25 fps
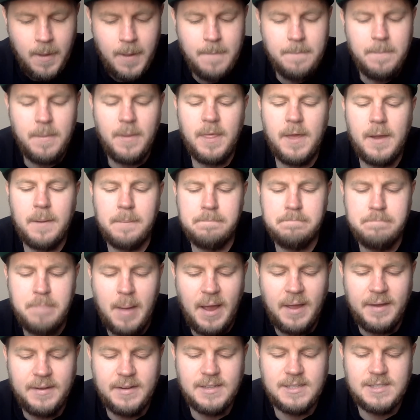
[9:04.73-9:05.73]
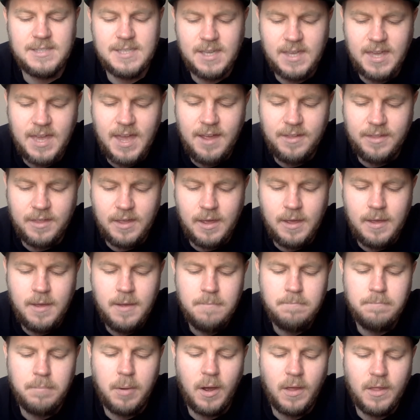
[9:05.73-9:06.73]
but they are banded together
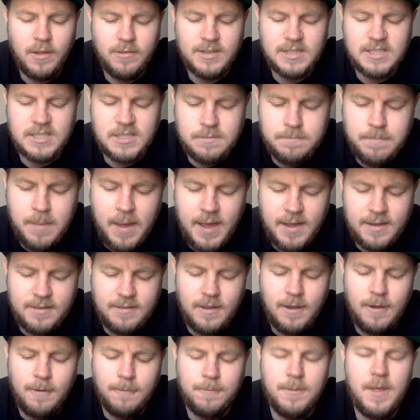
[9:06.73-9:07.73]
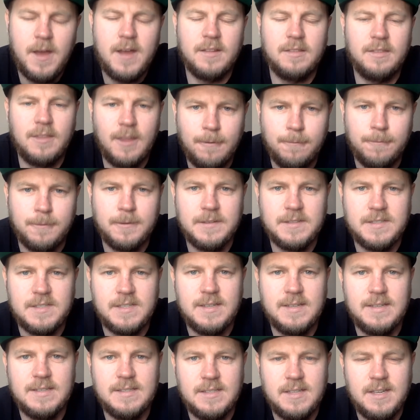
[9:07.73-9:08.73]
by the respect of their
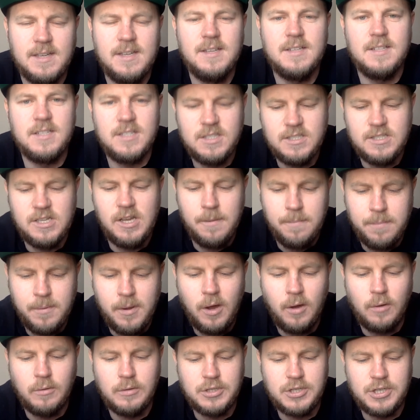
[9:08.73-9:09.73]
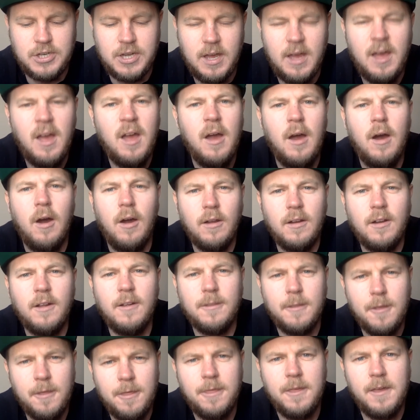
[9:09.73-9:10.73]
differences. Subculture. I like
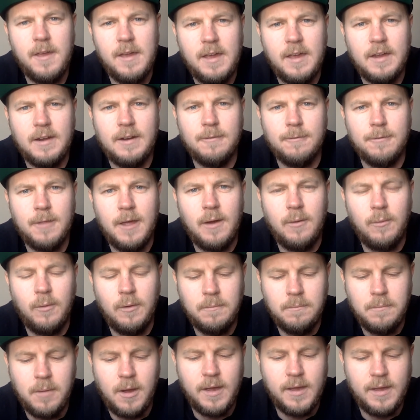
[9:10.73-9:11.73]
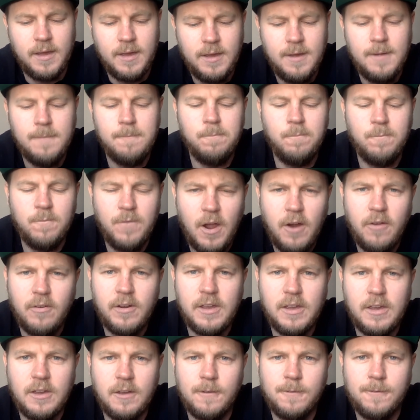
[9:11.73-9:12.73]
the thinking of that one, Mike. Very
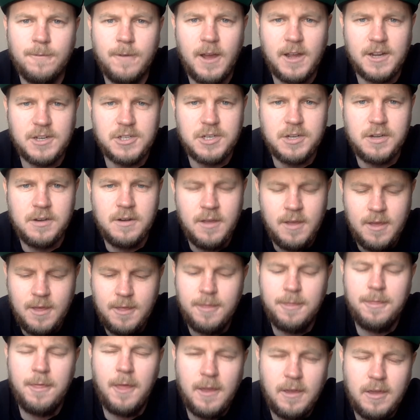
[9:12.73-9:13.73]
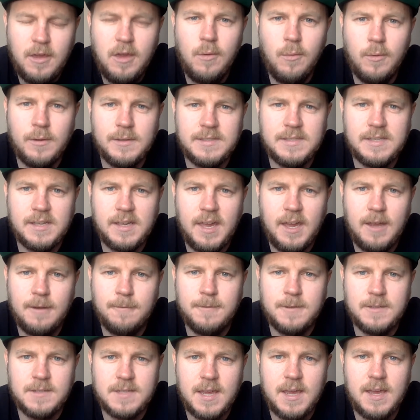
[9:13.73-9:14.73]
good faction. Thank you once again
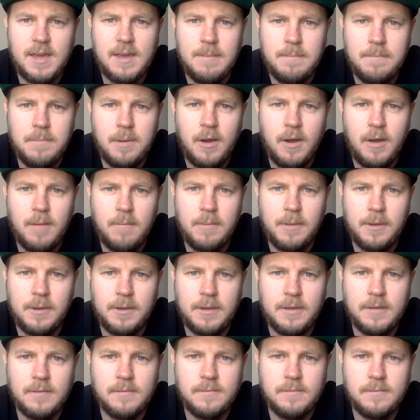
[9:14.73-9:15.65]
for taking part, buddy.